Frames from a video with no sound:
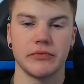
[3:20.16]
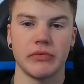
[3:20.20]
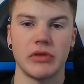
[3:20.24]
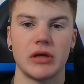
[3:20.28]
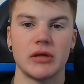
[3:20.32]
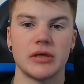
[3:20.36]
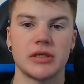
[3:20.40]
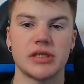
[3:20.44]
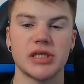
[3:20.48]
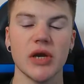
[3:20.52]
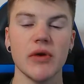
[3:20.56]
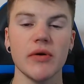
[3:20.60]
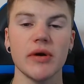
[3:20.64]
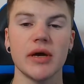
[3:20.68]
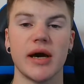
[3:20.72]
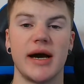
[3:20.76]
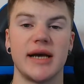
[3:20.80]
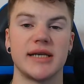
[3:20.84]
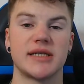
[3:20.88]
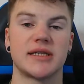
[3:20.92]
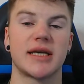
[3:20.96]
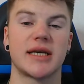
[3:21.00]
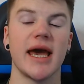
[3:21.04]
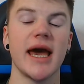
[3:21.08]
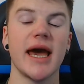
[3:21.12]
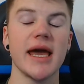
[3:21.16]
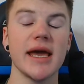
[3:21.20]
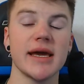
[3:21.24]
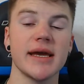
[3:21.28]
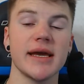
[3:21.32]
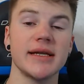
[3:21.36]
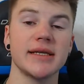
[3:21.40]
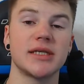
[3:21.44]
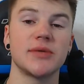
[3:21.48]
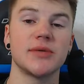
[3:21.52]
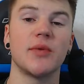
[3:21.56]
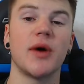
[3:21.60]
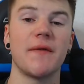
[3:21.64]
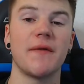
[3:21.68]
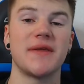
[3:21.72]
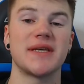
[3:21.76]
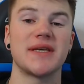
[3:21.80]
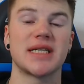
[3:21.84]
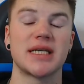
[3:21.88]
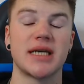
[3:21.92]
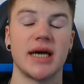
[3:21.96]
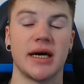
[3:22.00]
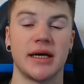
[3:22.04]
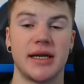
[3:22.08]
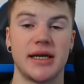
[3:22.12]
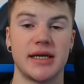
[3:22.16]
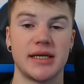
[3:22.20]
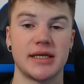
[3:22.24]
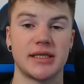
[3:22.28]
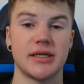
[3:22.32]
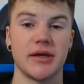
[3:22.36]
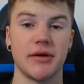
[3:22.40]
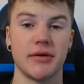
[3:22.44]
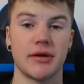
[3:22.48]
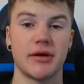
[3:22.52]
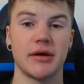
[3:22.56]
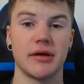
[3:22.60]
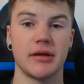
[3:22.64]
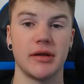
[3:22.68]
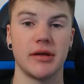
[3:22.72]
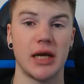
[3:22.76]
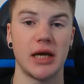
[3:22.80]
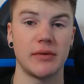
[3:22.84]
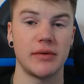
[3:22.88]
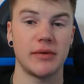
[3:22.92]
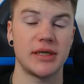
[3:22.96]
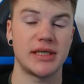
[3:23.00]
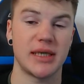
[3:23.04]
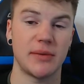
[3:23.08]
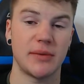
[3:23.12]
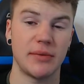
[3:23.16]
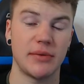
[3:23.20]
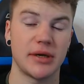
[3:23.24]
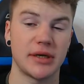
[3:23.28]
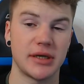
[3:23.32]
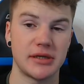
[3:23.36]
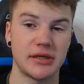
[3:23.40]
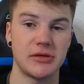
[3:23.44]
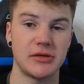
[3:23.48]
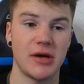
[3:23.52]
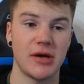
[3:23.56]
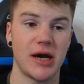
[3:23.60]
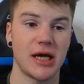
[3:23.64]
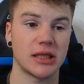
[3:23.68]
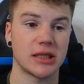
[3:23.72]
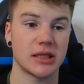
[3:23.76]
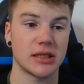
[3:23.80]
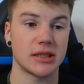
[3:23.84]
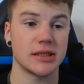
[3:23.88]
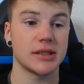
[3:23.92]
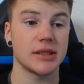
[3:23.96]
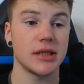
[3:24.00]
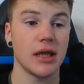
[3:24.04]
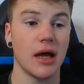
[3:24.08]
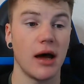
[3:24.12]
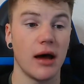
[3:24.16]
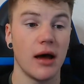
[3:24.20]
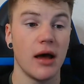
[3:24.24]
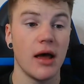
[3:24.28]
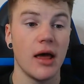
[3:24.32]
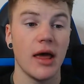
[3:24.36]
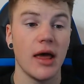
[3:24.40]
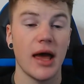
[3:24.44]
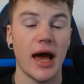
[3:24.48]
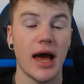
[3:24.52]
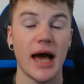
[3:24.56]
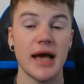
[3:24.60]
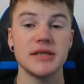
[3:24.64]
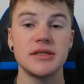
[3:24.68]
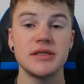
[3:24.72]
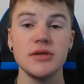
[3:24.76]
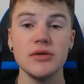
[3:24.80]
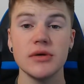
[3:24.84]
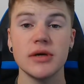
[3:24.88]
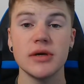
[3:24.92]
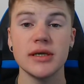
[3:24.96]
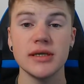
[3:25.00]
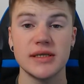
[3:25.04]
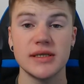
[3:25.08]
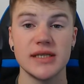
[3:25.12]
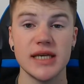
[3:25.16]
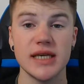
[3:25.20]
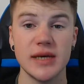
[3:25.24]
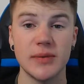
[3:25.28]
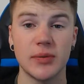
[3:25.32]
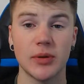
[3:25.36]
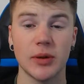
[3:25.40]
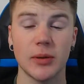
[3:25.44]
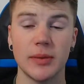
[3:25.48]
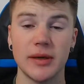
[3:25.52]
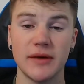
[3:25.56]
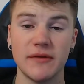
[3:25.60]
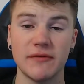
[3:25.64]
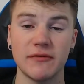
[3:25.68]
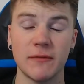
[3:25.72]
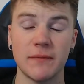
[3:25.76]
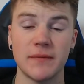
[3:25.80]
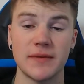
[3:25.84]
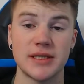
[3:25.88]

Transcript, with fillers: So guys, getting into why this gun is so good, like we said we were going to do at the start, as you can see probably from the